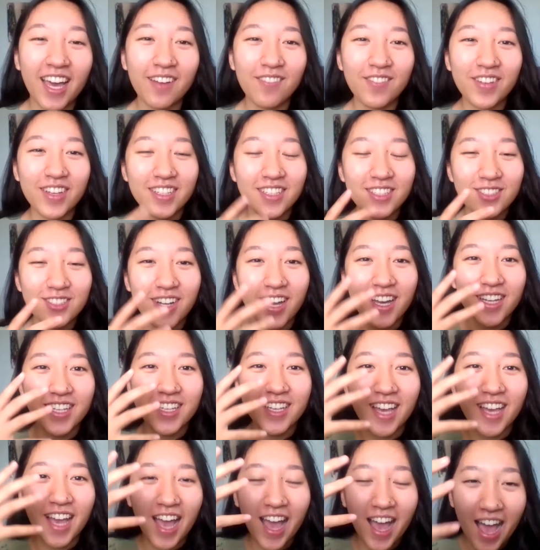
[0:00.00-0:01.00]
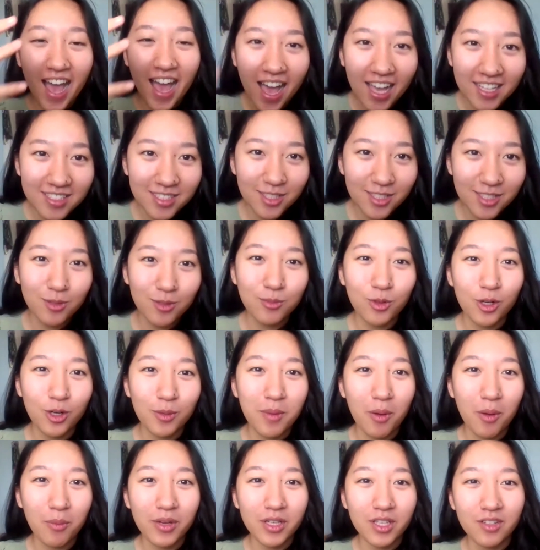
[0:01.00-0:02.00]
and I'm going to try to ask you more
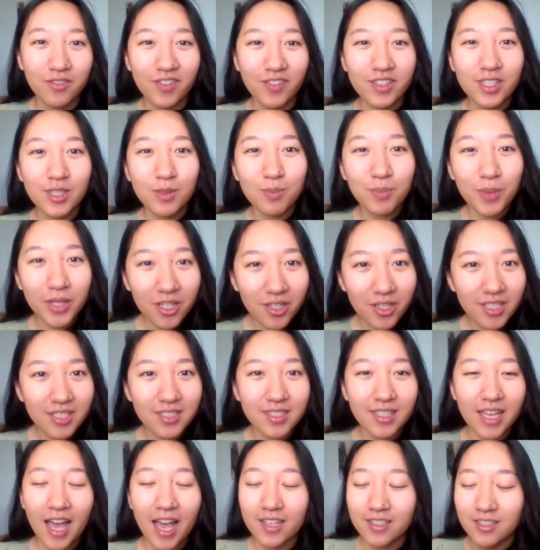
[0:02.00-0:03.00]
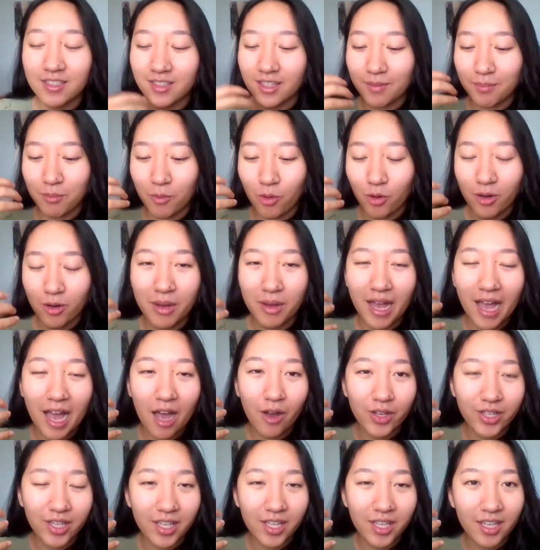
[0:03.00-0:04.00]
about what you've experienced, ask more about
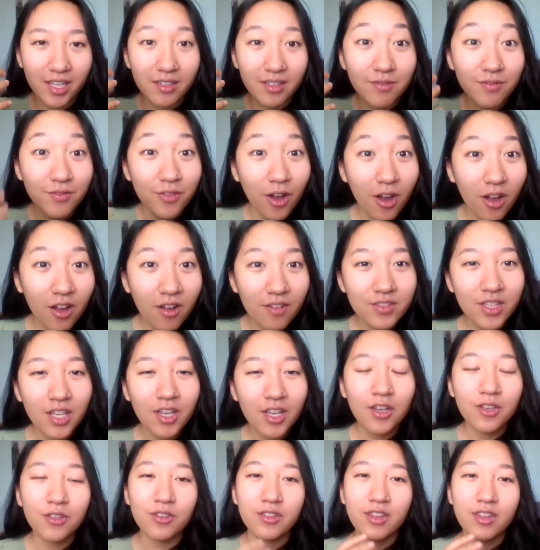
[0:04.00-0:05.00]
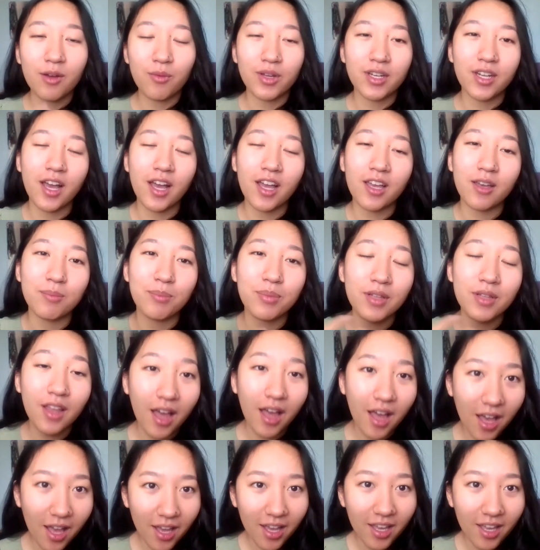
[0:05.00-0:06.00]
how I can get involved, so that when I
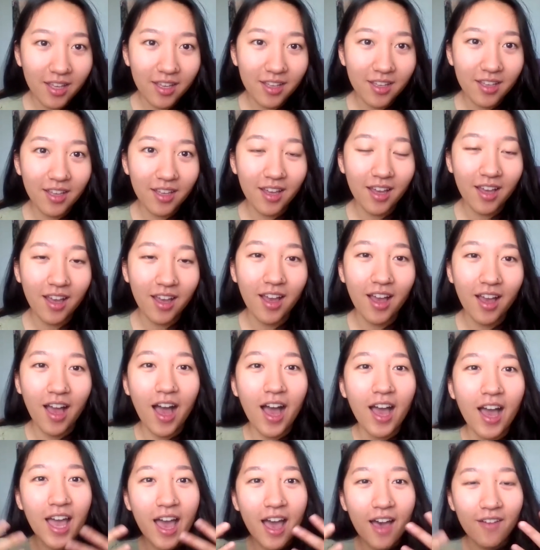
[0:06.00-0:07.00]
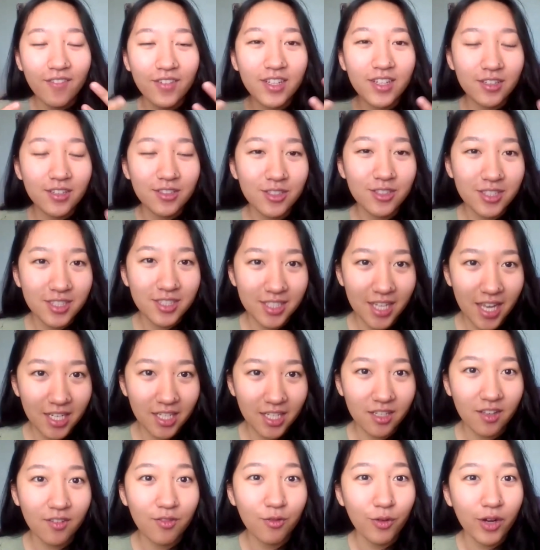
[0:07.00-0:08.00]
apply, I have an
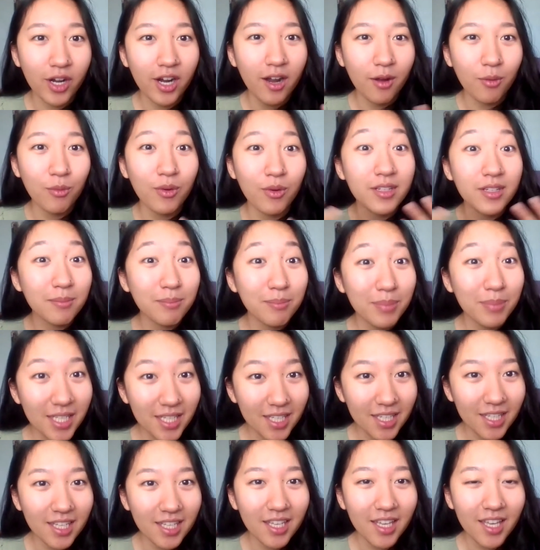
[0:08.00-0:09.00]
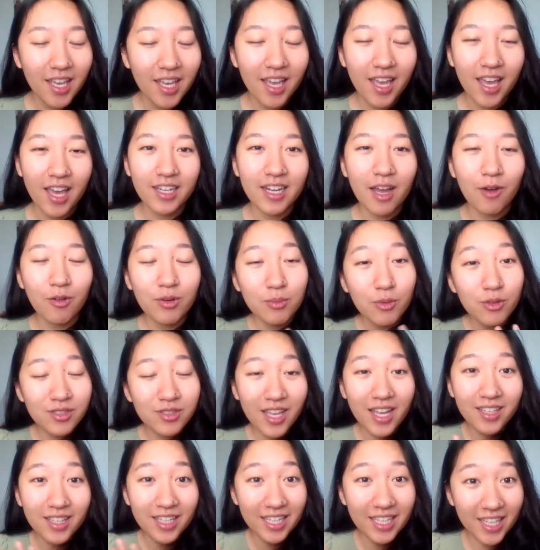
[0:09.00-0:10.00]
understanding of where I want to be, and I would most
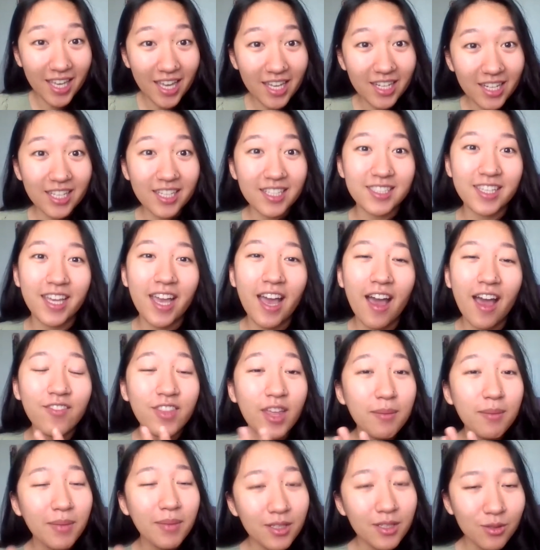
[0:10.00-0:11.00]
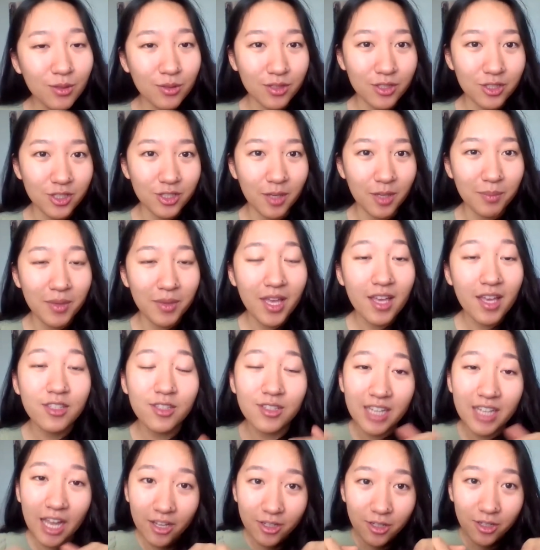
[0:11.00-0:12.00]
likely get it because I have that mentorship.
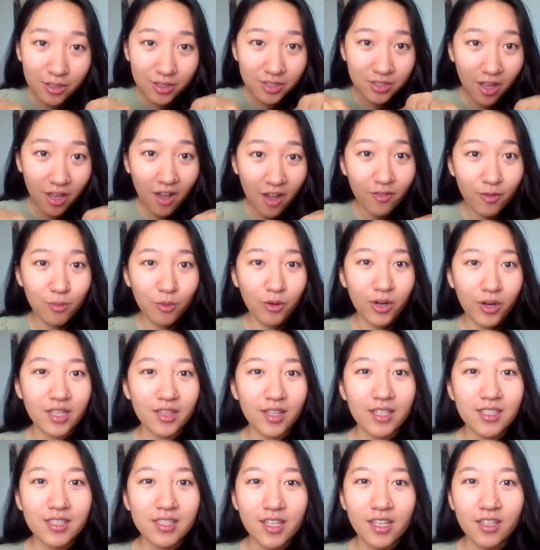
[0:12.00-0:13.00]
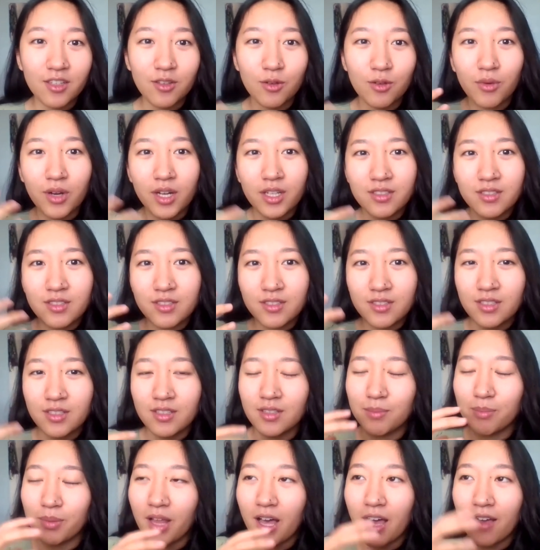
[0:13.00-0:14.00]
So now you're a sophomore, and let's say you want
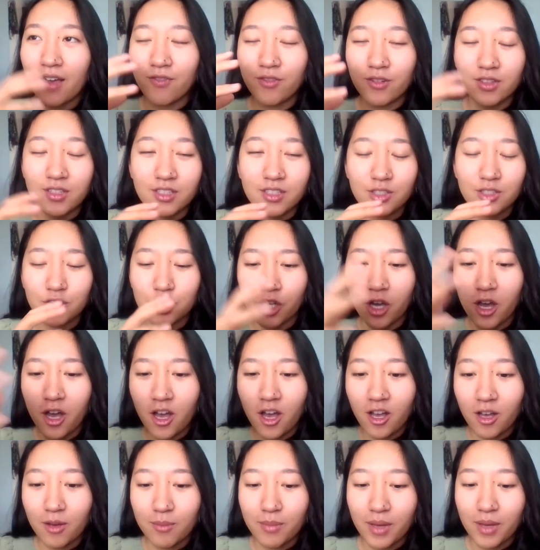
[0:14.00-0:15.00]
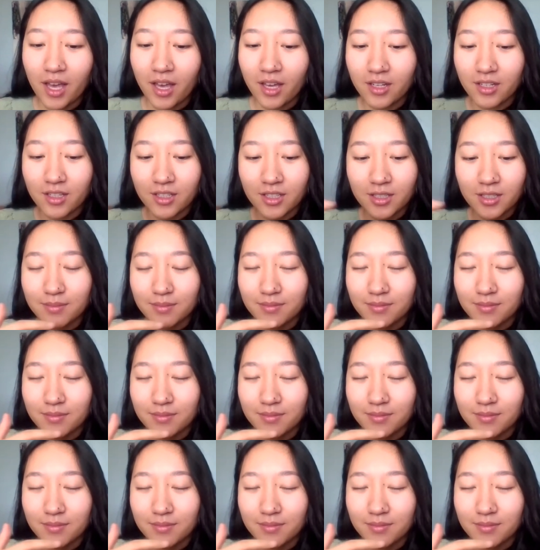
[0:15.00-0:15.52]
to apply for this job at,